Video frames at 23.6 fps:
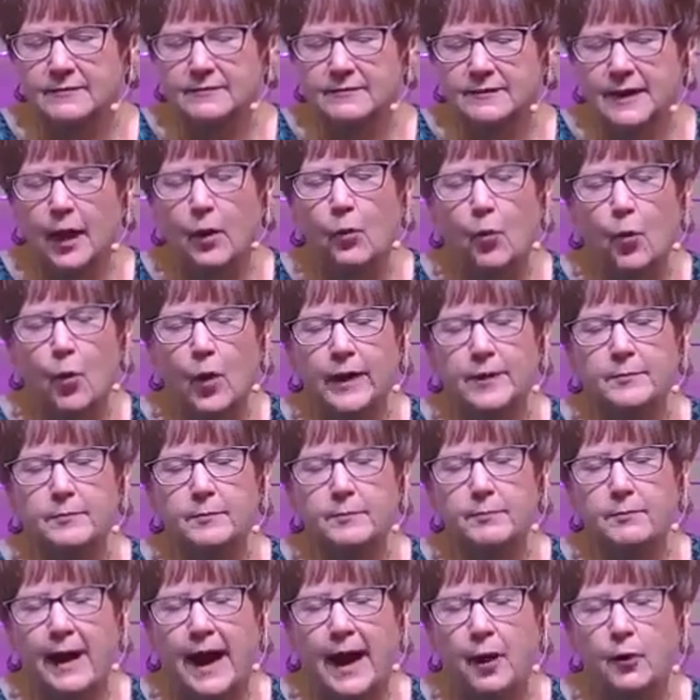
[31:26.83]
That
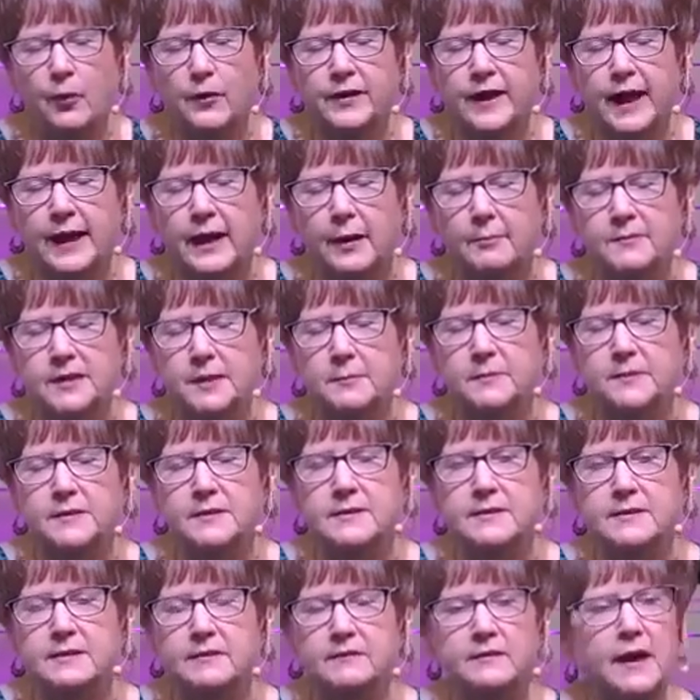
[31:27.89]
one power, that
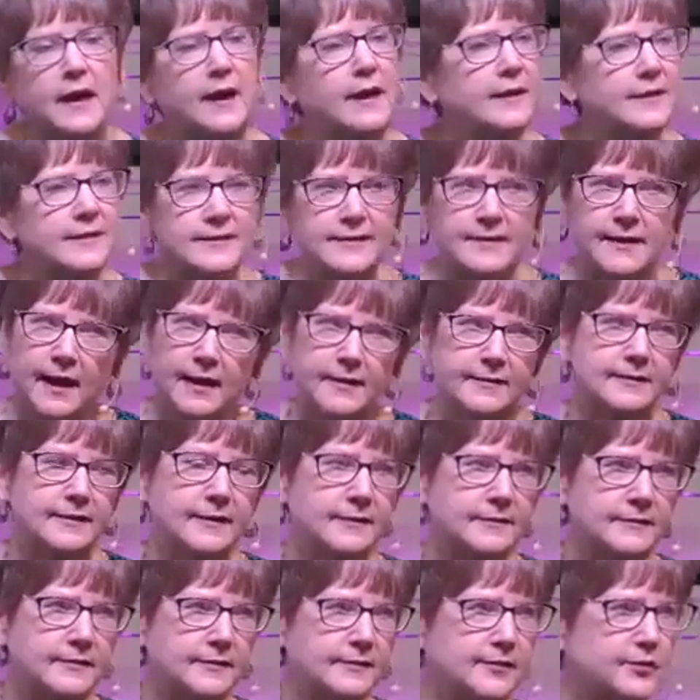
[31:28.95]
omnipotence of God is not
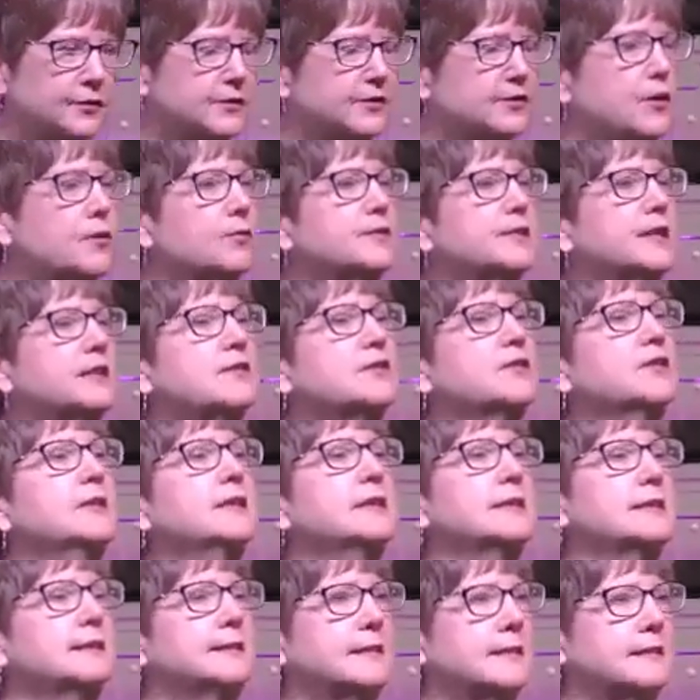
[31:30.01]
sickness. There is no such thing
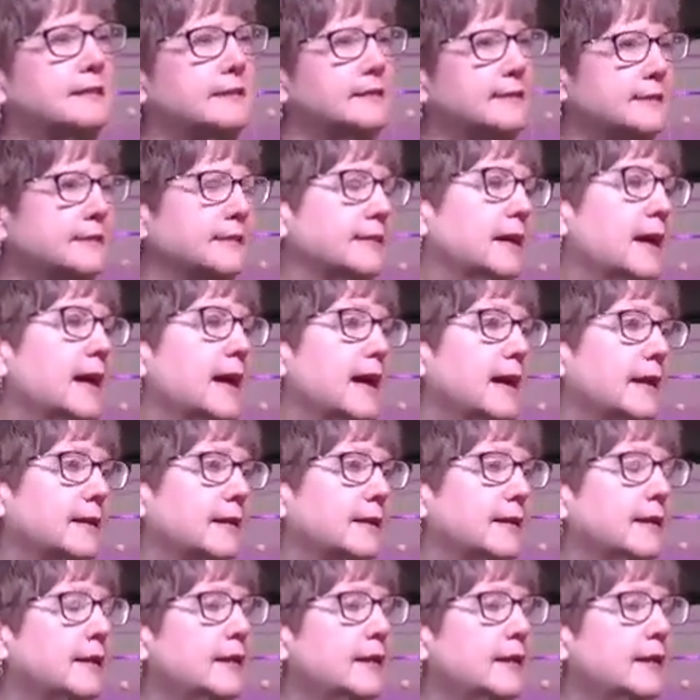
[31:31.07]
as sickness in God.